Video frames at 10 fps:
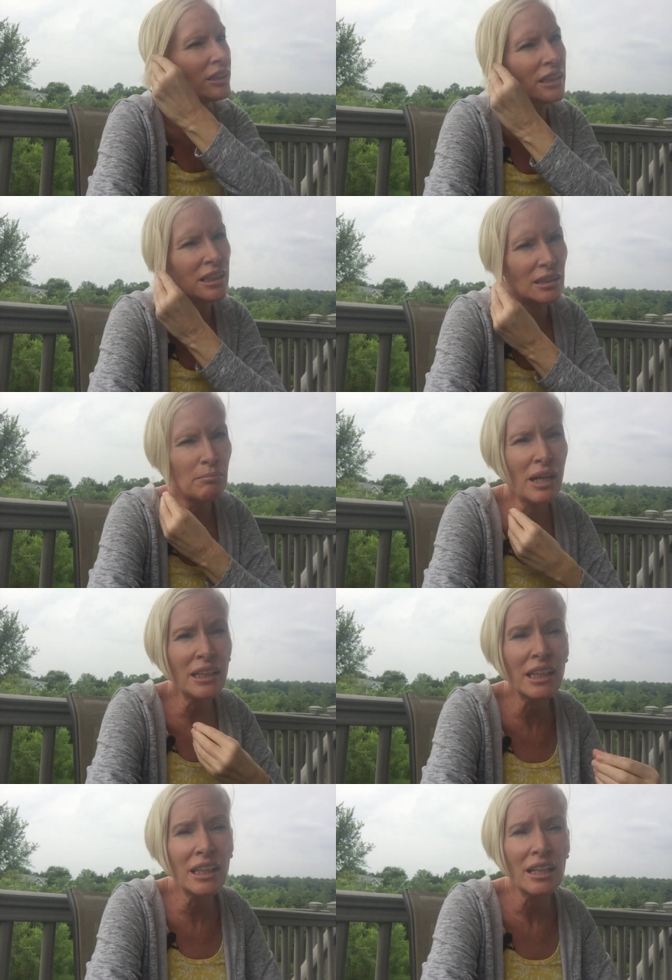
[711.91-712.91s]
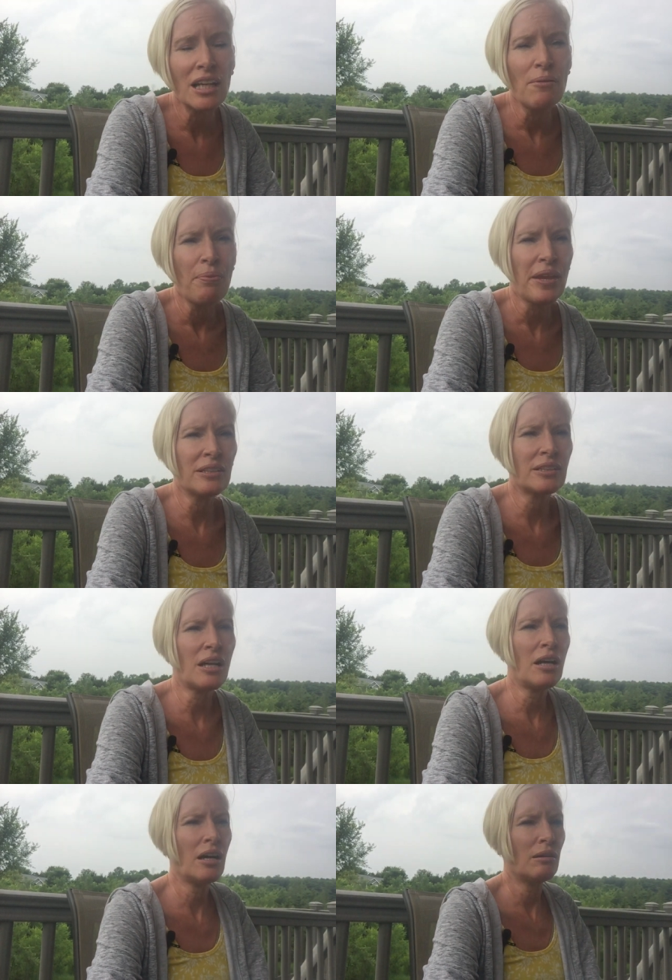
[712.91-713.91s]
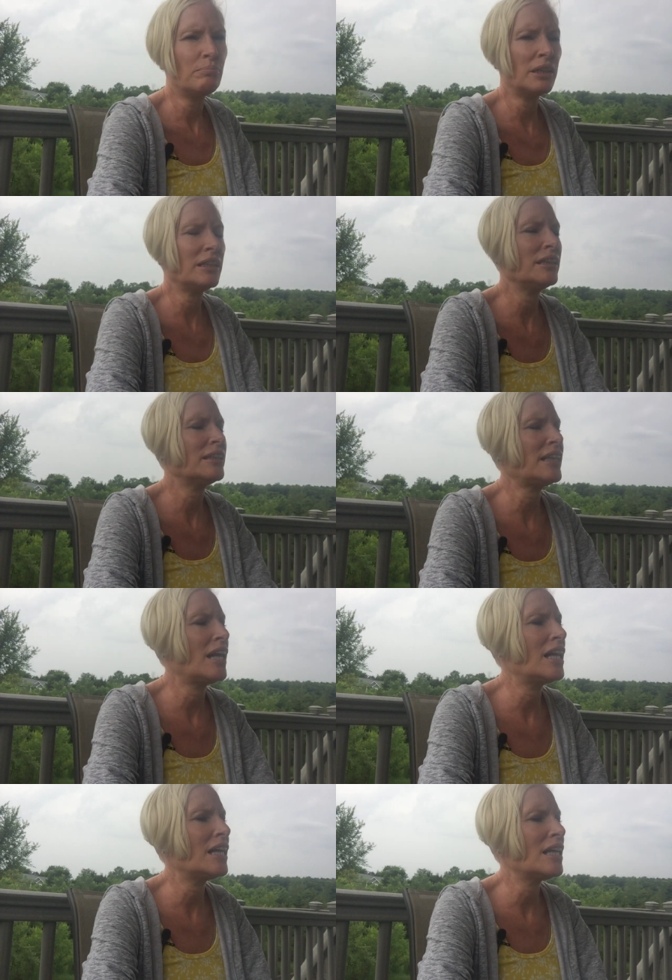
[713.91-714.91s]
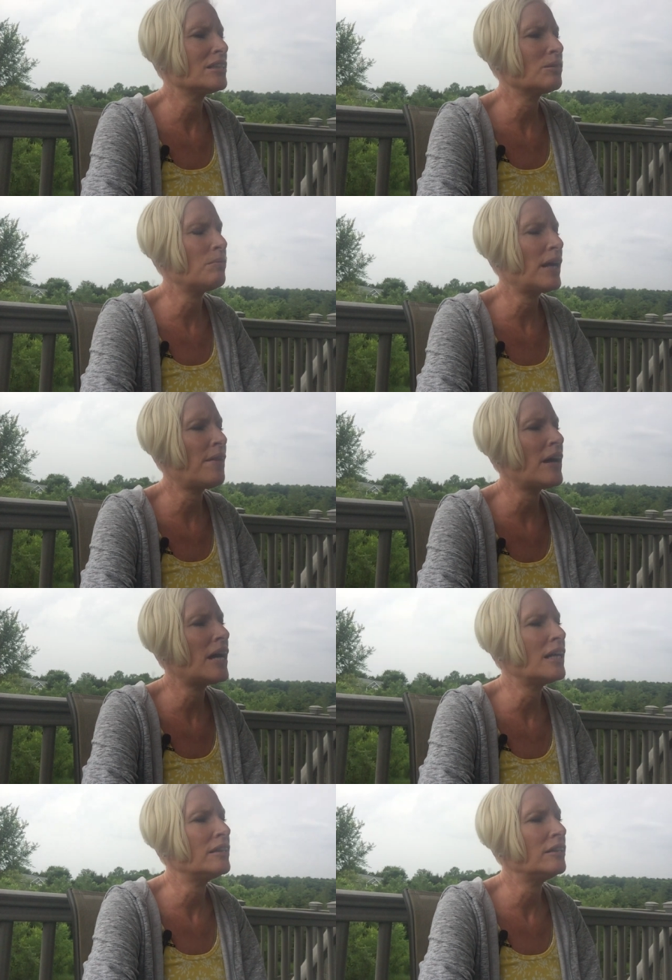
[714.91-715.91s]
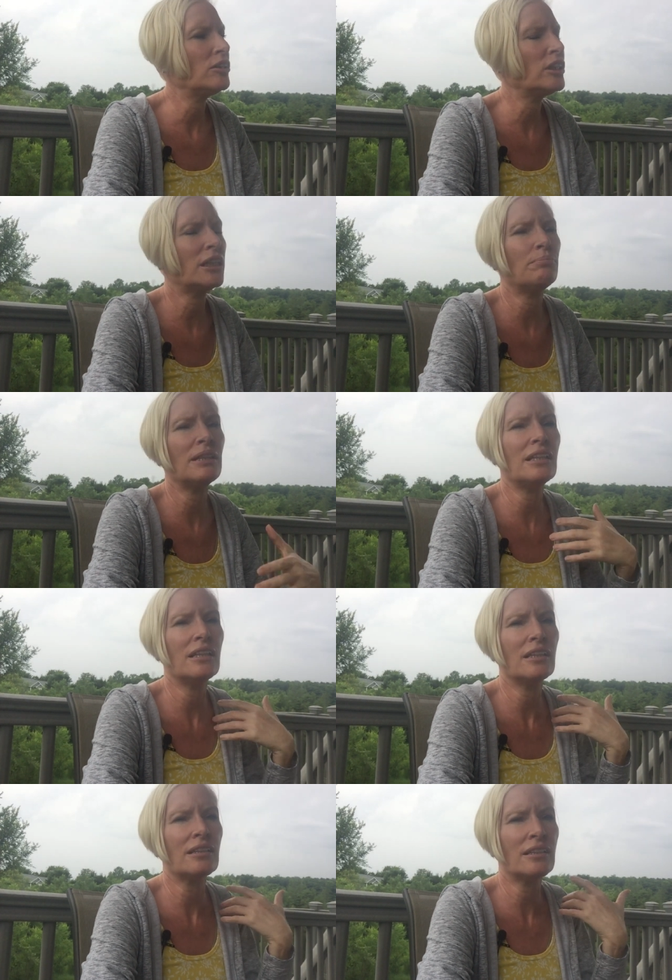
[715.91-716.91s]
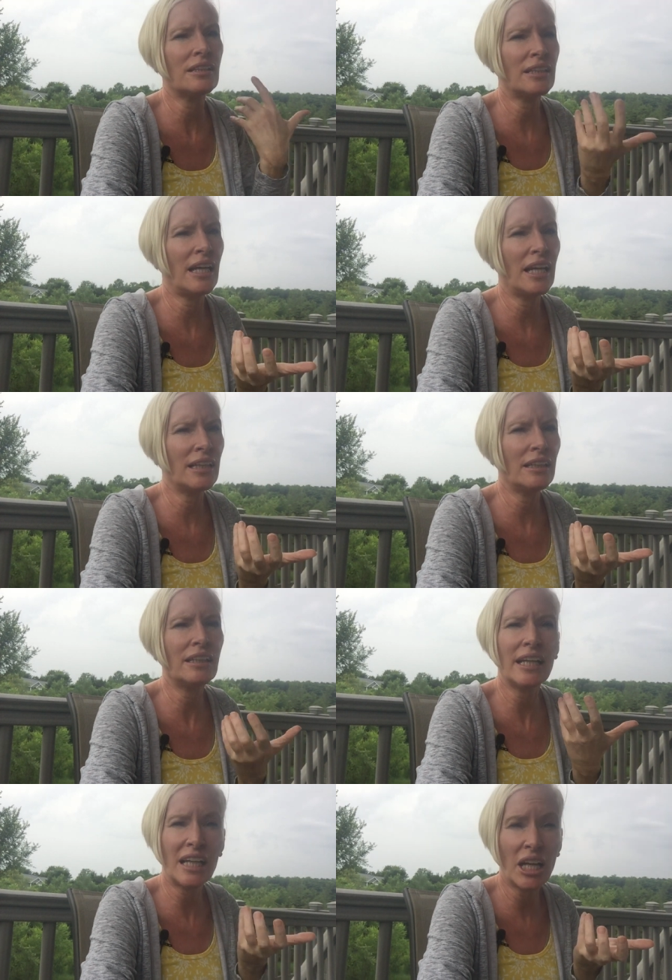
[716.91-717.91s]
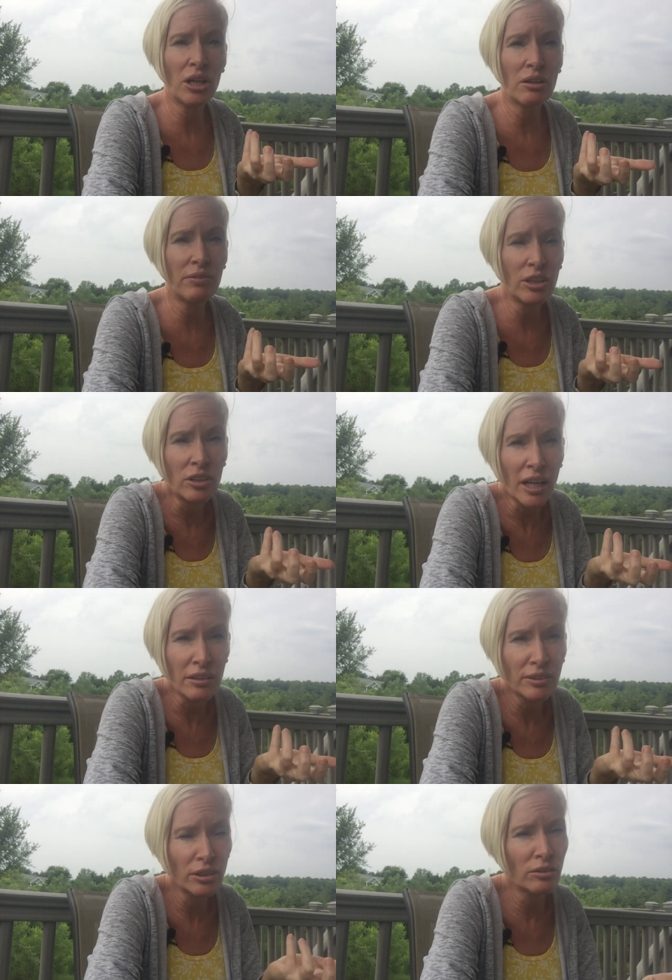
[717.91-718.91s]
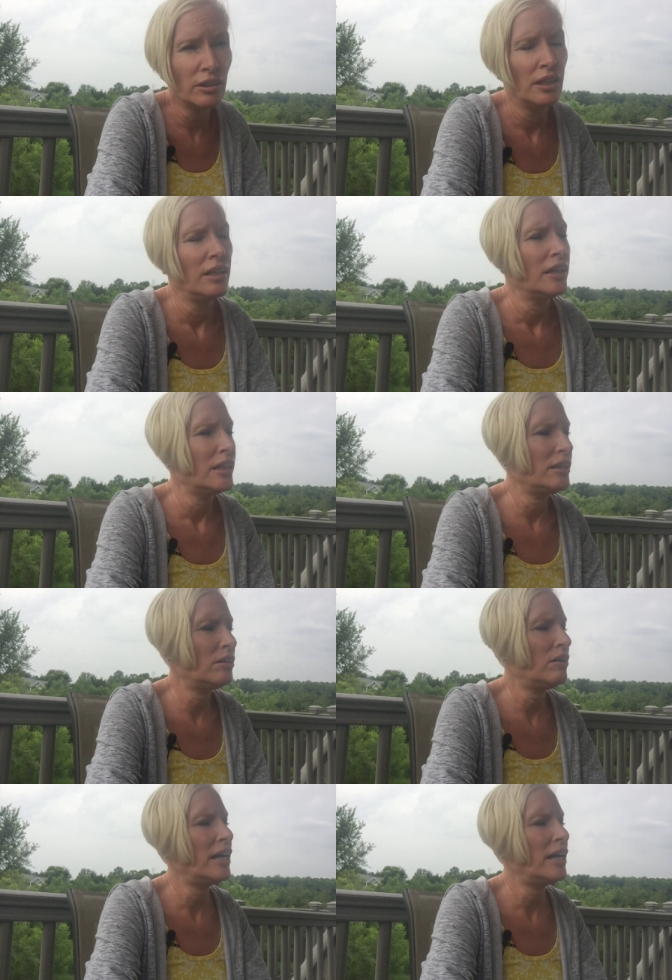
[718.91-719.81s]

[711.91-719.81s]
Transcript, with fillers: She needed the money and saw Brittany's talent as a way that she could be sustained and taken care of in her life too you know